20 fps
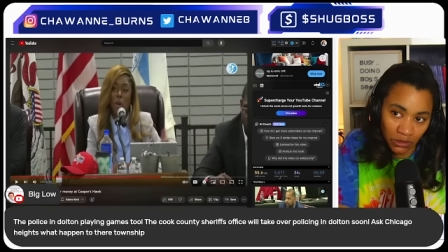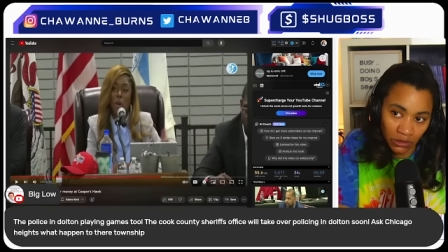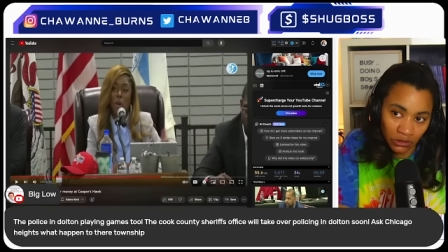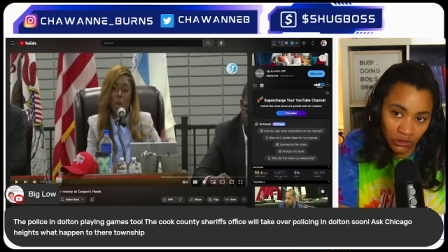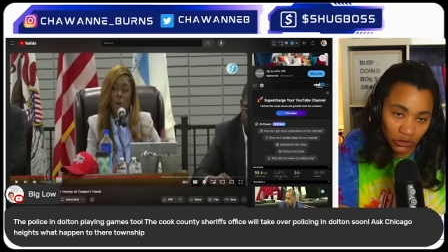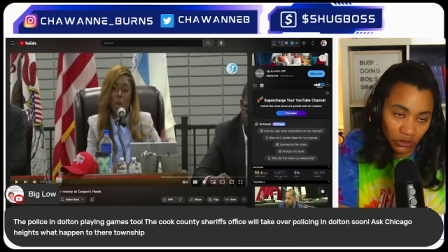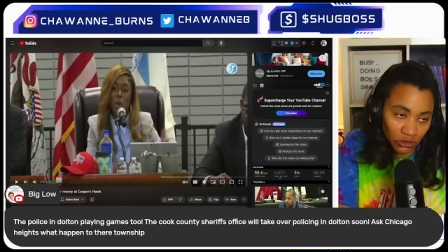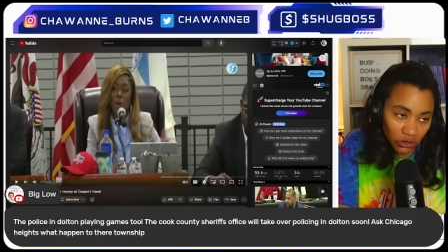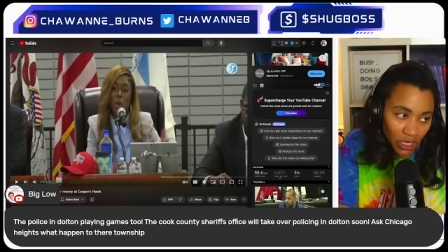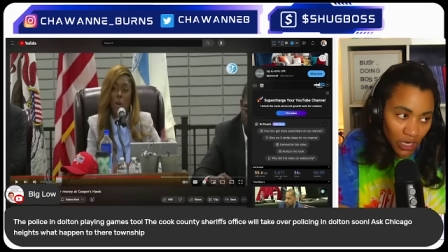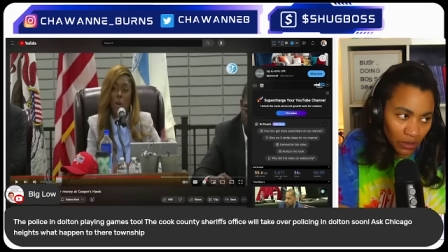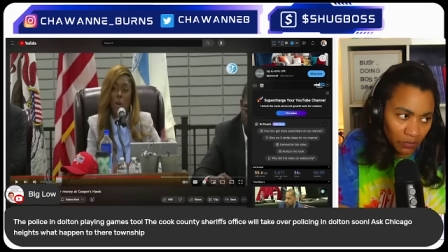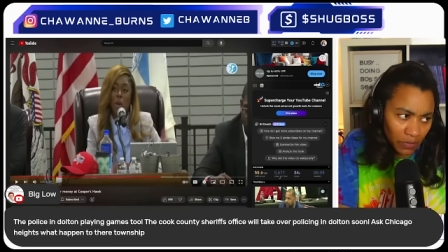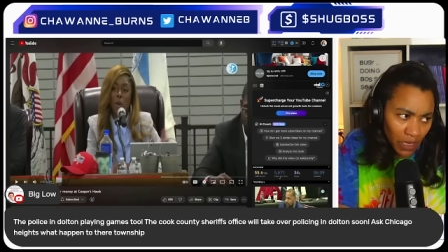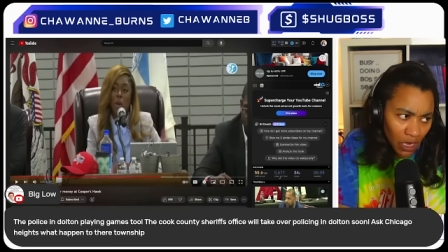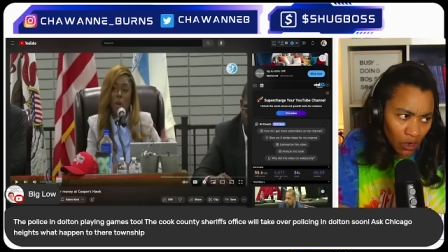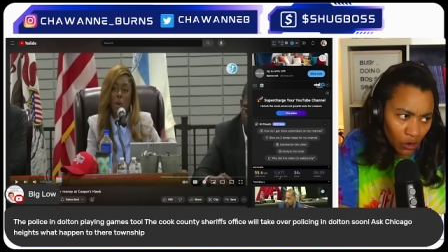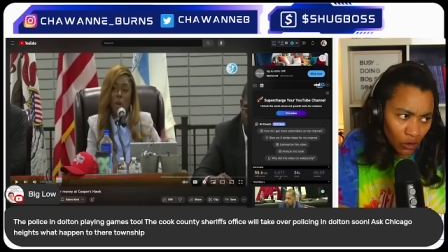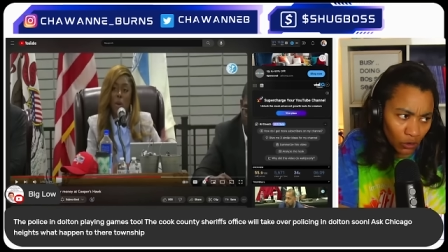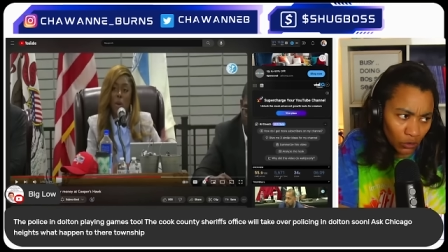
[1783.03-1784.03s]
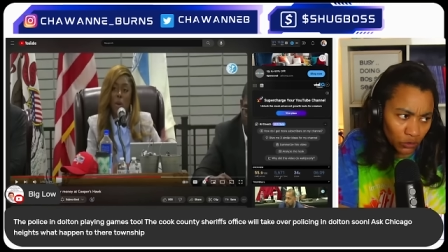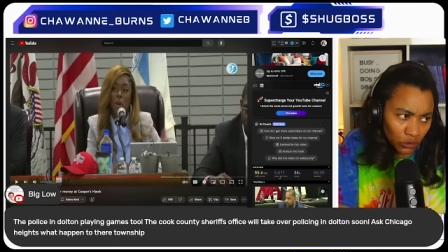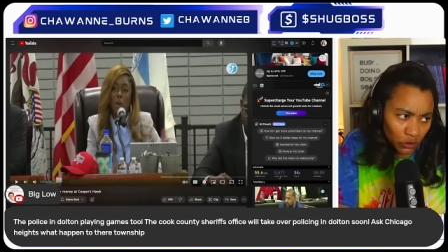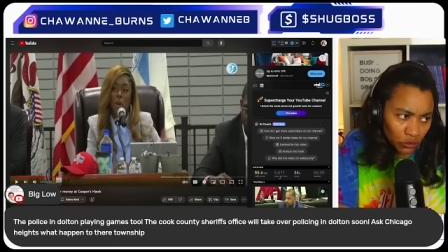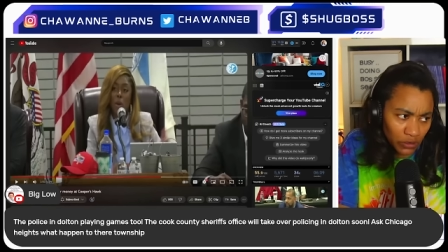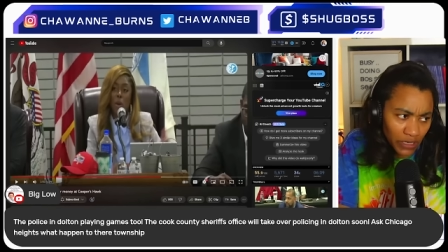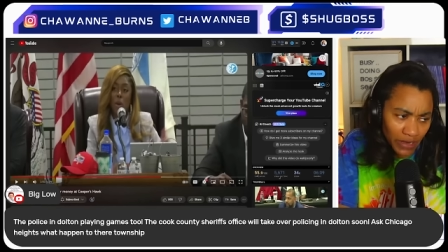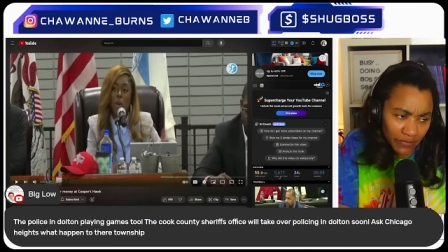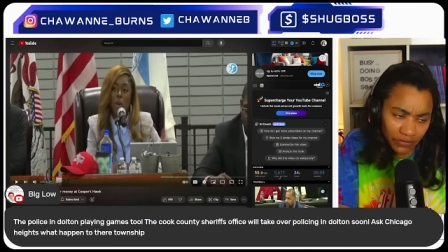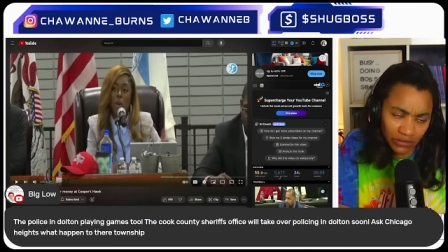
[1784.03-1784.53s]
You talking about, oh, you
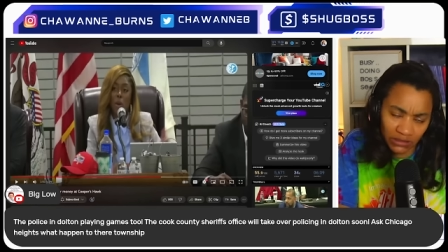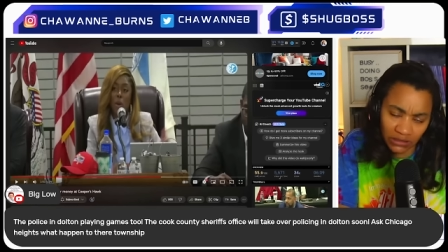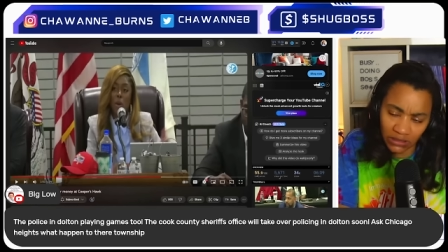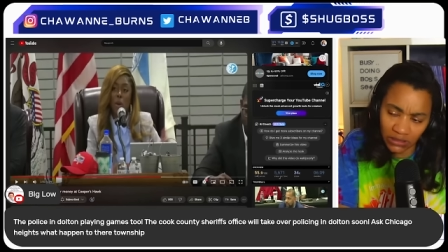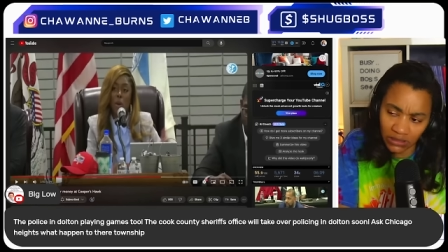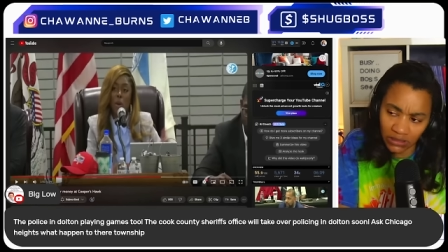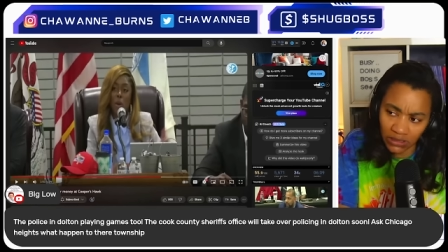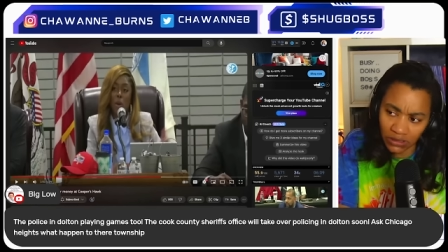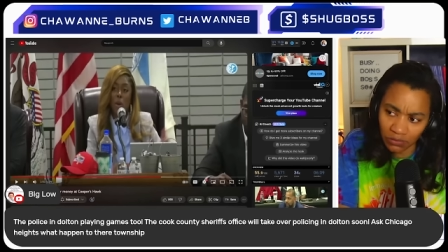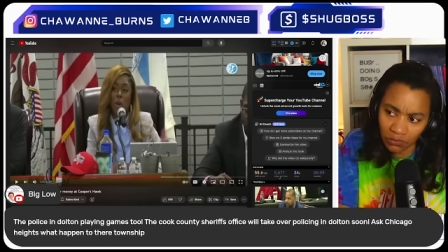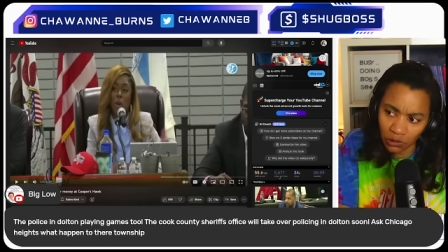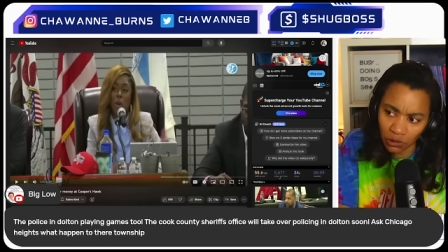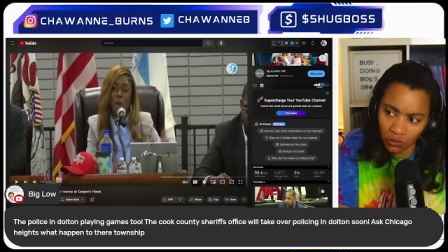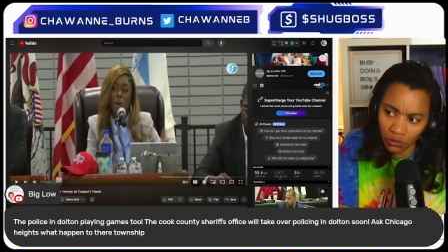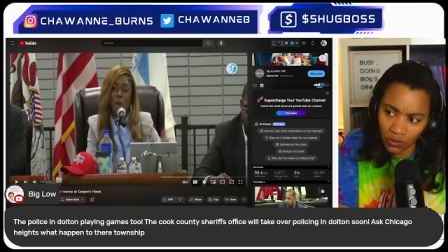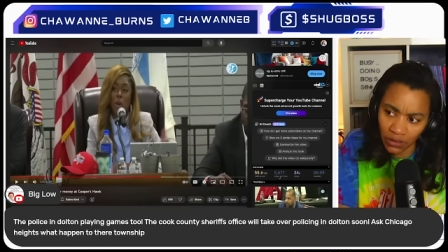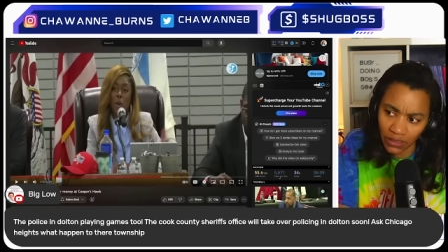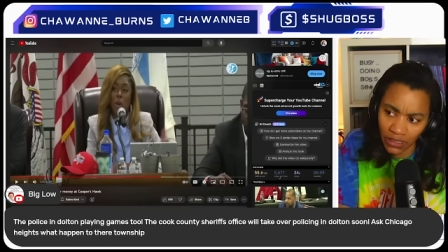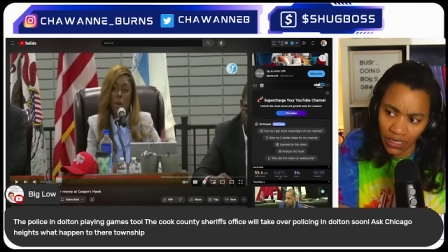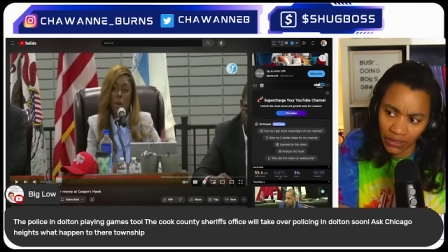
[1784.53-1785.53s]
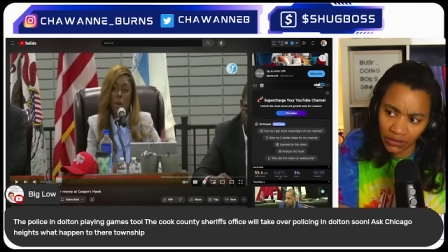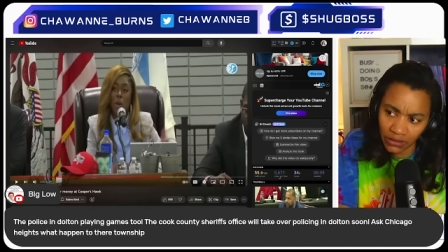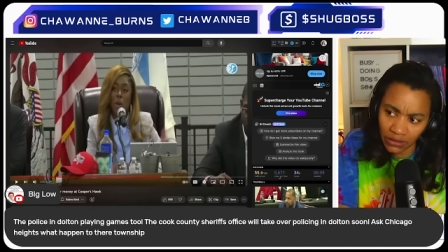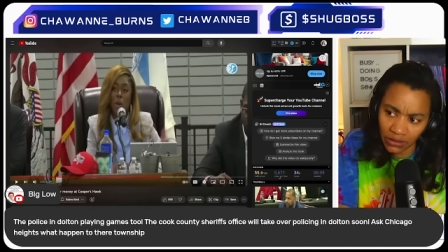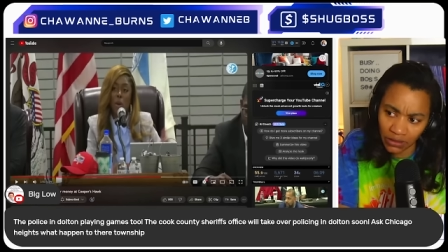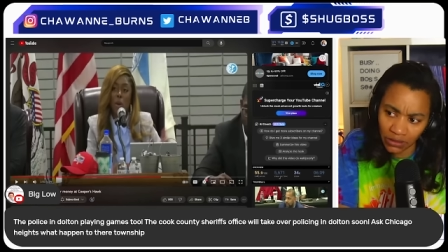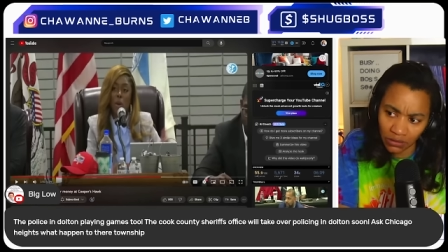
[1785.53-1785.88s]
never see them doing nothing,